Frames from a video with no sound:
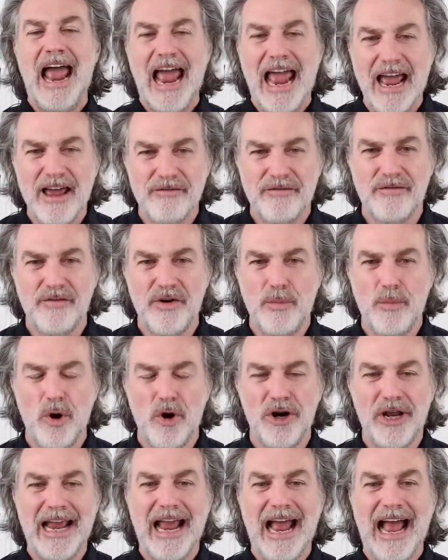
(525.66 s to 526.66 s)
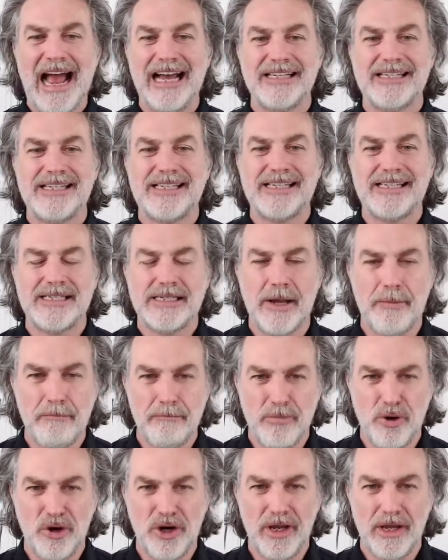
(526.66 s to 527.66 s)
Everybody has
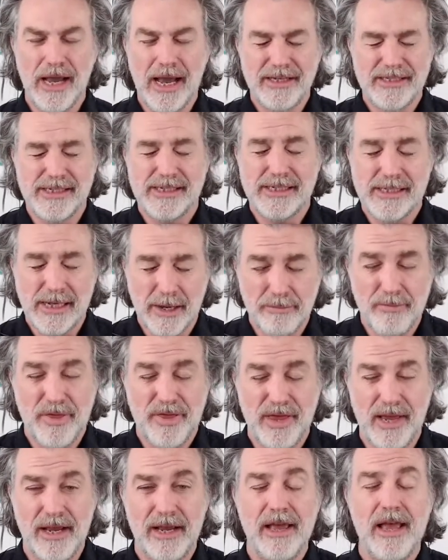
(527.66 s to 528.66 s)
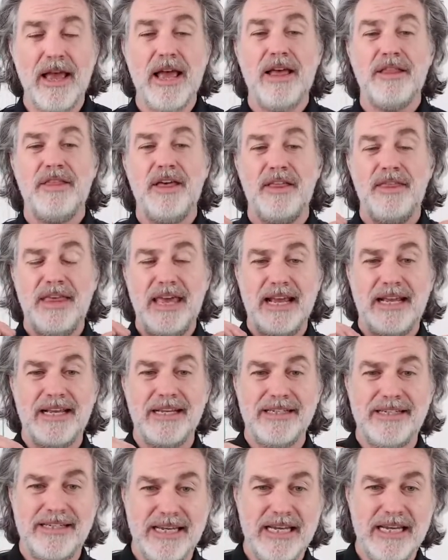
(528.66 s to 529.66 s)
something that they
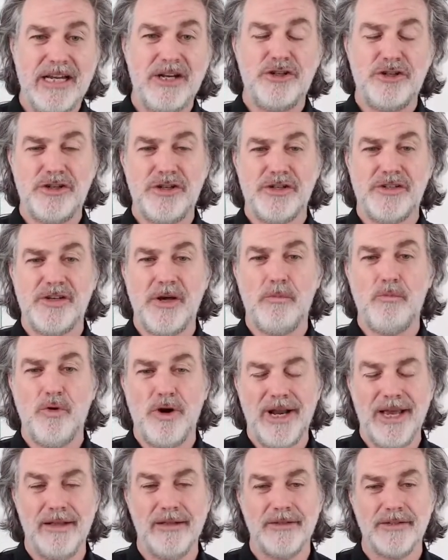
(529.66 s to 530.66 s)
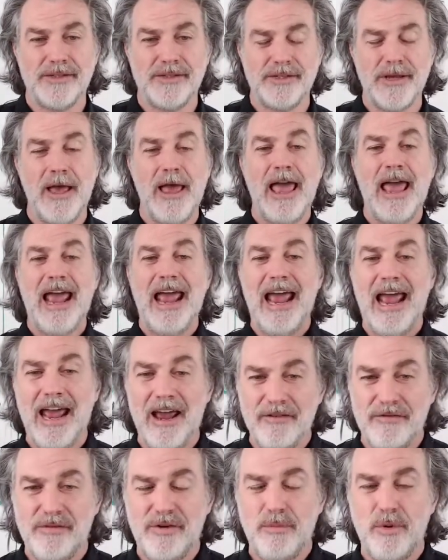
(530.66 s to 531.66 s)
can teach to someone else.
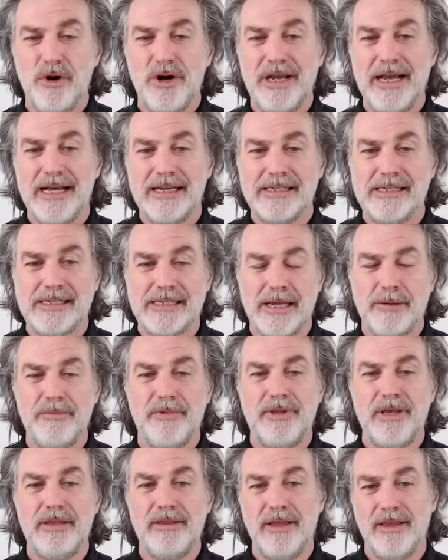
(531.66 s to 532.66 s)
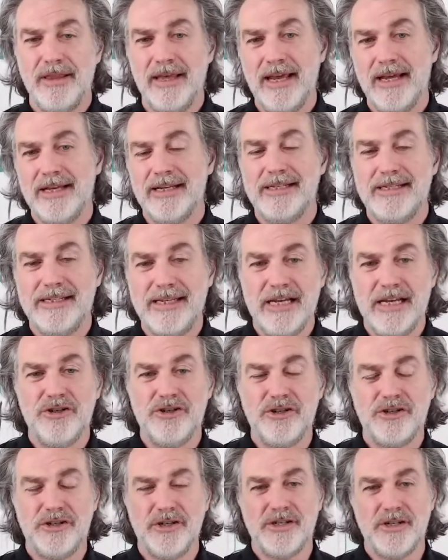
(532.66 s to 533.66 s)
Everybody has something that they can
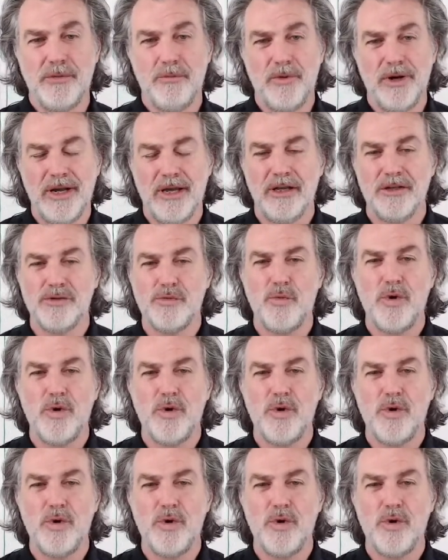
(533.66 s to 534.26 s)
teach to someone else.